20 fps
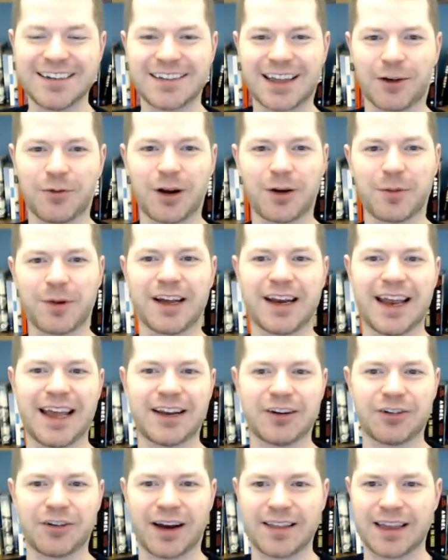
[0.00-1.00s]
It's like when are we going to
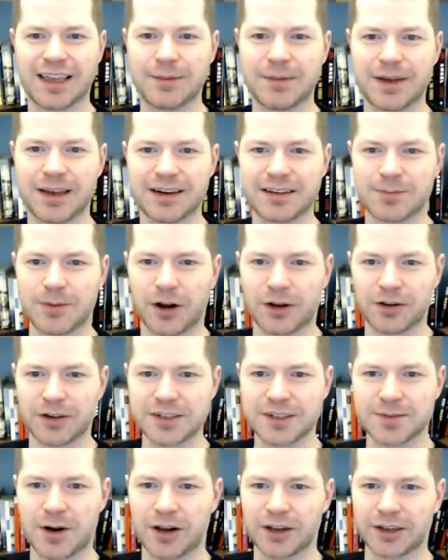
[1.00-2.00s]
end? Right? They keep getting smaller
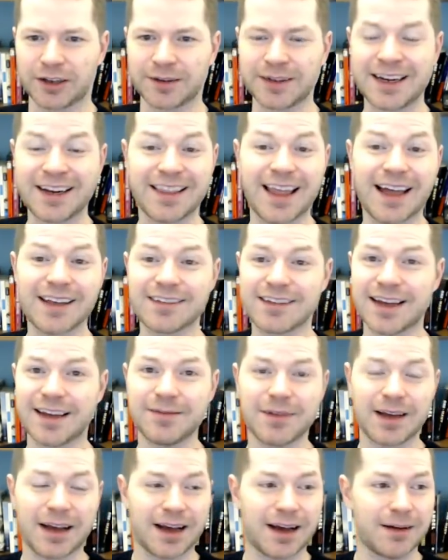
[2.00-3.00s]
and smaller. That
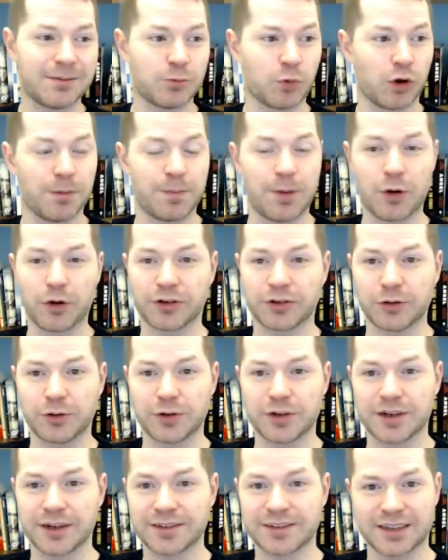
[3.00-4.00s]
said, um, World Poker
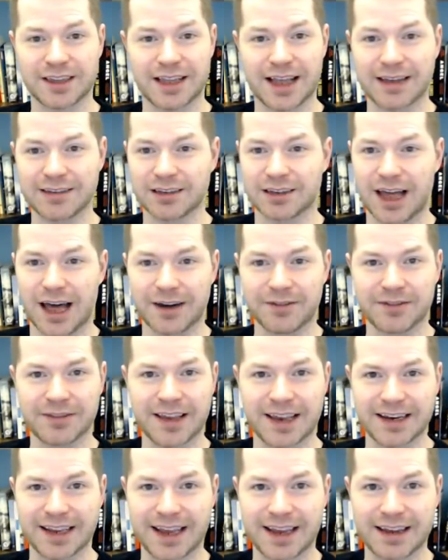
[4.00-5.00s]
Tour still has a lot of
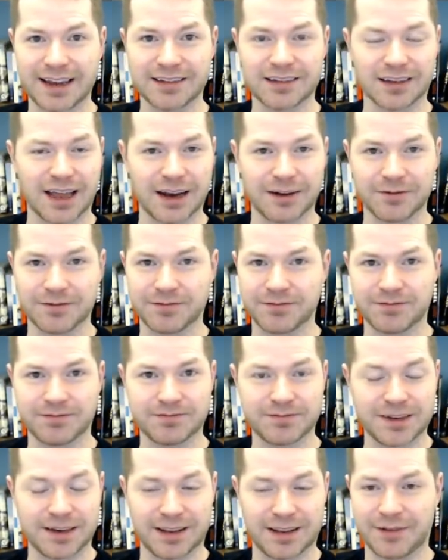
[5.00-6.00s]
ten ks, a lot of
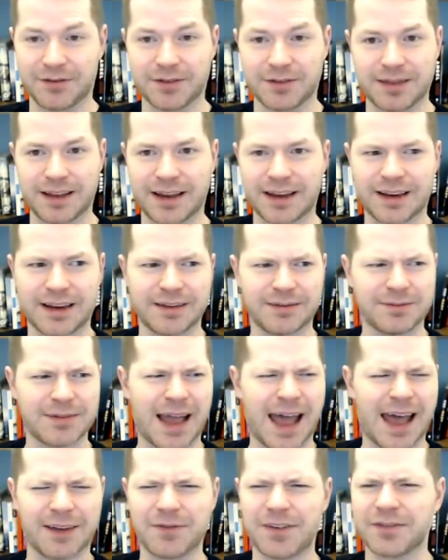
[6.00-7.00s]
you know they have, they
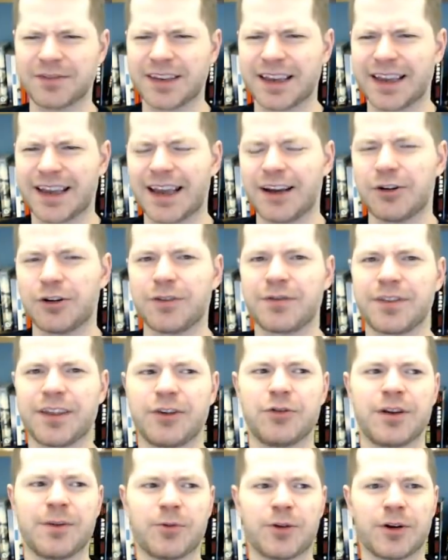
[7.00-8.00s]
had a fifteen k. I don't know if they
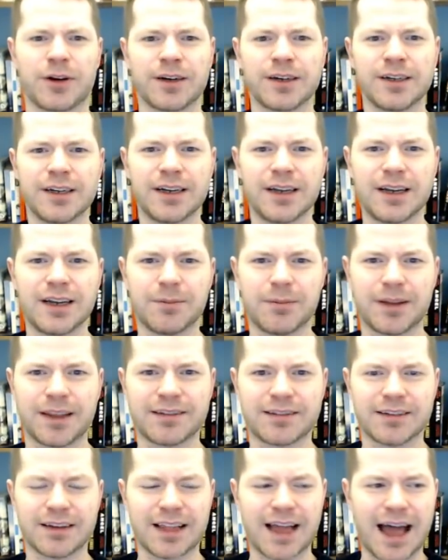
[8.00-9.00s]
do anymore, but they
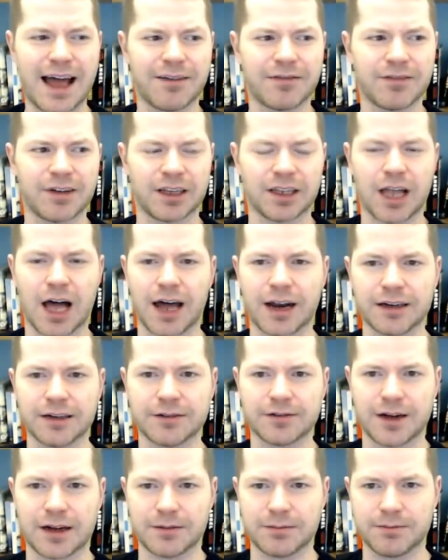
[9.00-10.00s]
still have a lot
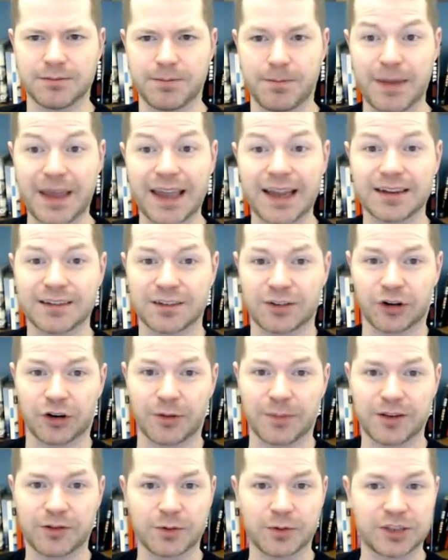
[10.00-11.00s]
of um, big
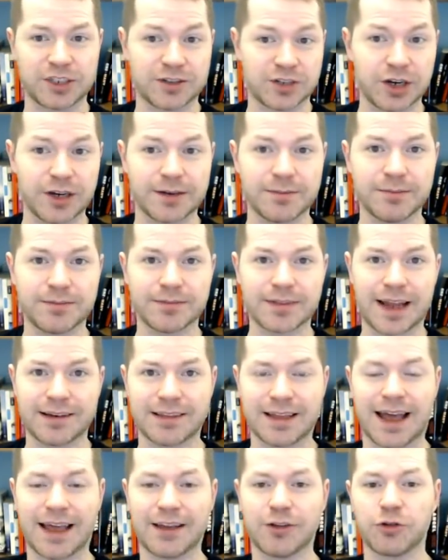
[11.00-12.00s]
tournaments, which is good.
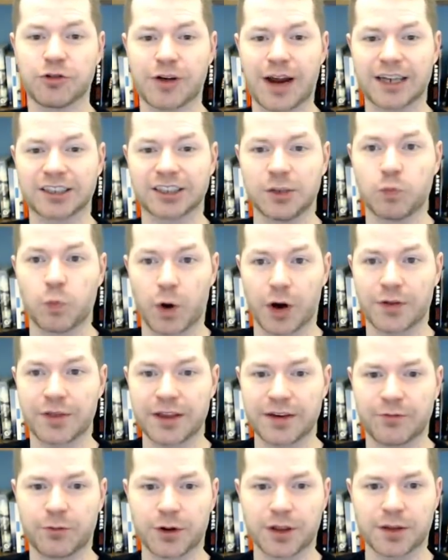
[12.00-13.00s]
That that those are actually worth
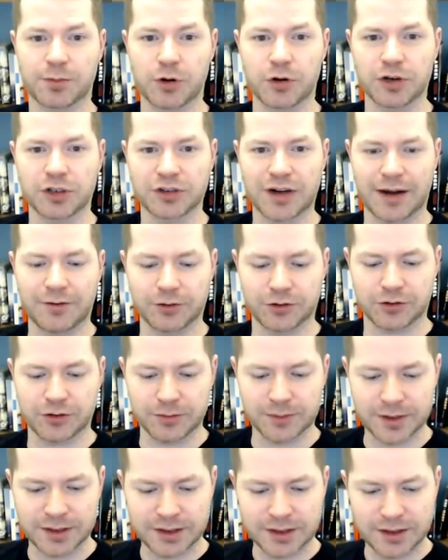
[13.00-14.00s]
it for the pro to travel to.
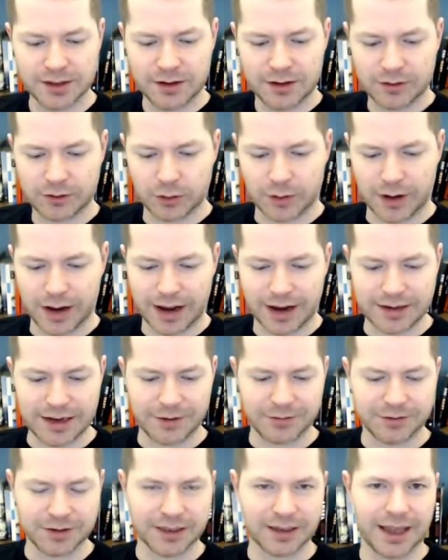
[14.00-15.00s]
So I
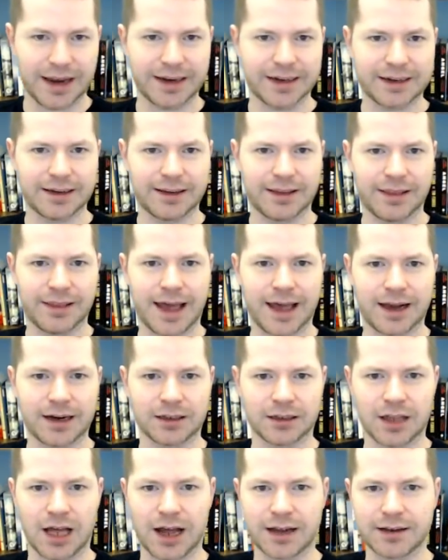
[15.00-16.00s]
definitely like that a
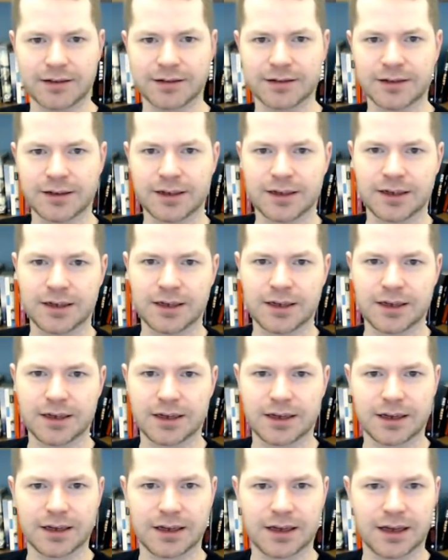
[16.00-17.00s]
lot.
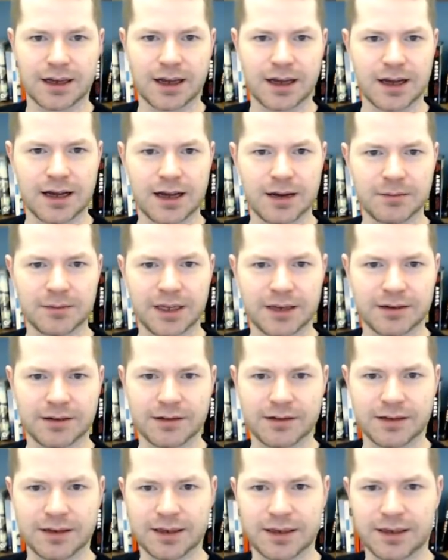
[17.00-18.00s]
Um, let's
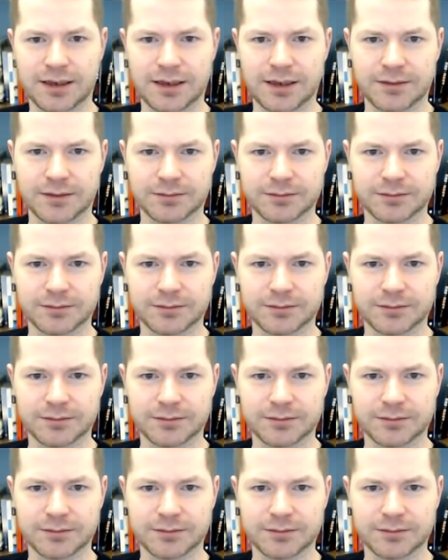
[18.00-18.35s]
see.